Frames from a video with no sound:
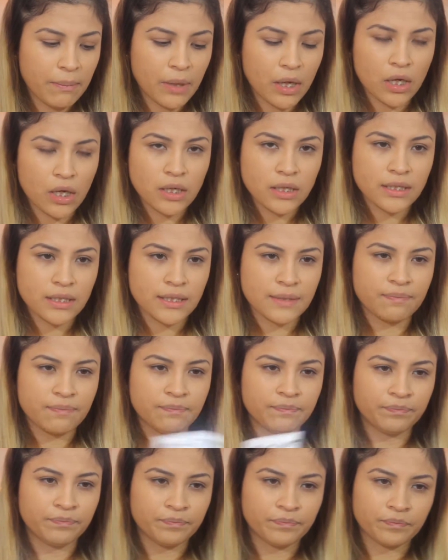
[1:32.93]
box.
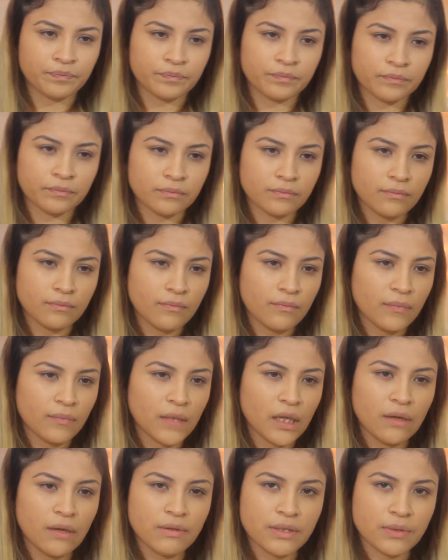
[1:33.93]

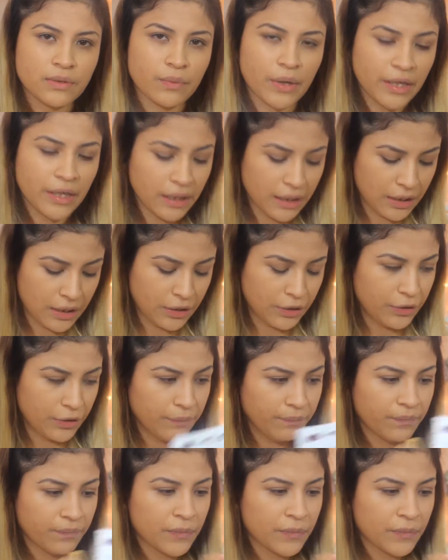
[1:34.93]
It was right here.